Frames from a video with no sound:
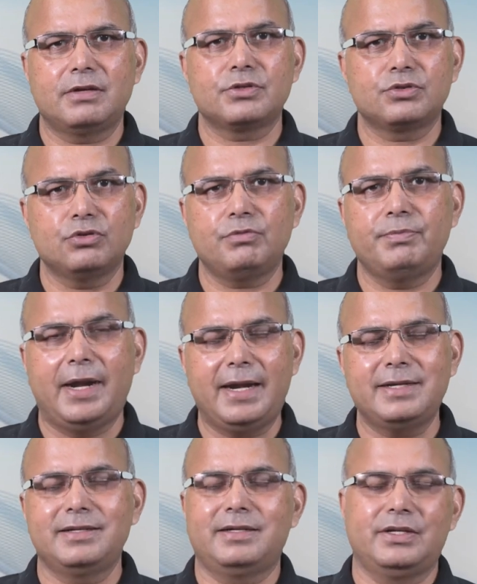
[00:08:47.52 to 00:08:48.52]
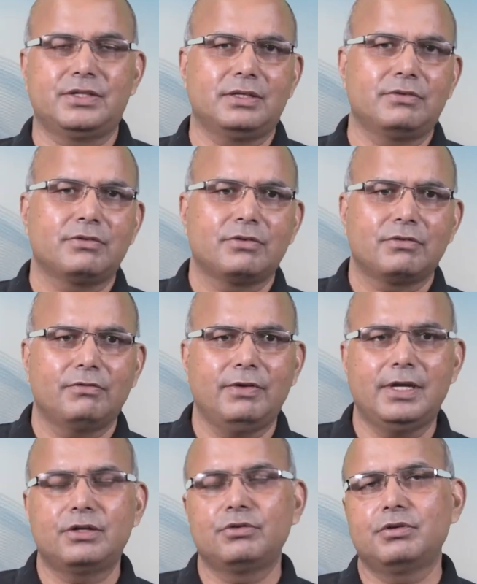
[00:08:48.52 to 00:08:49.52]
there was no bad intention
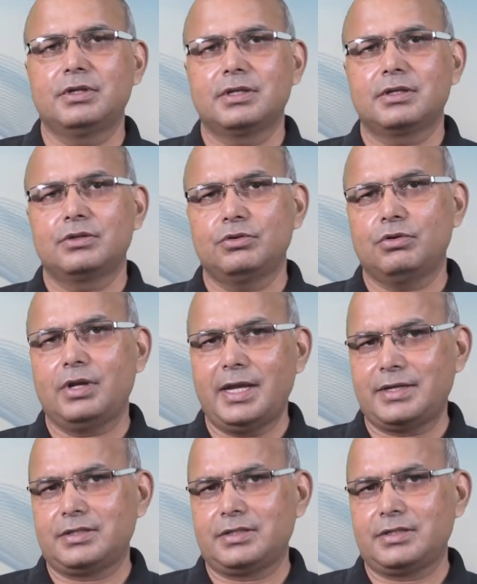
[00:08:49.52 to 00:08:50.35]
while doing your